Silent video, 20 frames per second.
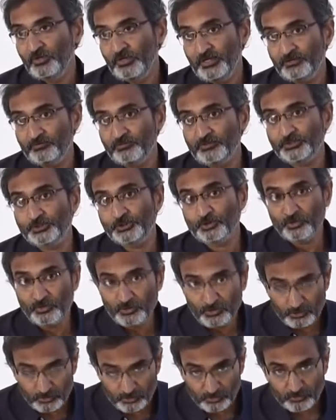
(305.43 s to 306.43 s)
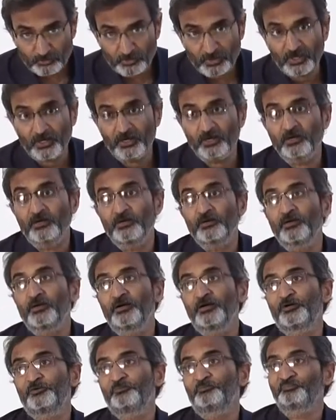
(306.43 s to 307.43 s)
It was shown
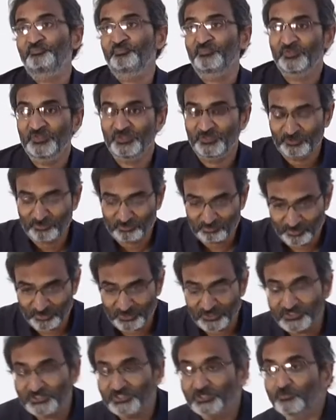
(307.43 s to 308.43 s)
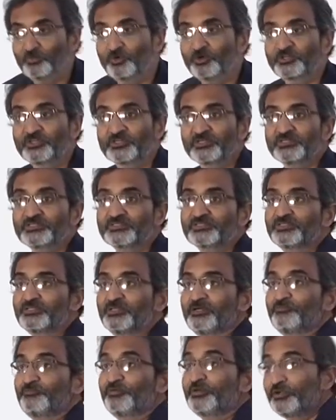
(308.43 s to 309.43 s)
to potential voters
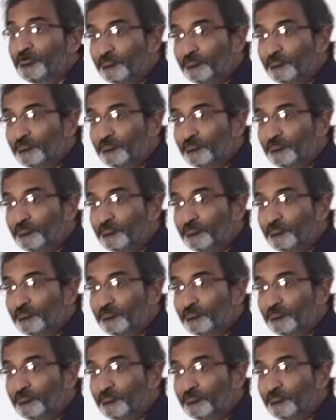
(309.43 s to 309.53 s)
free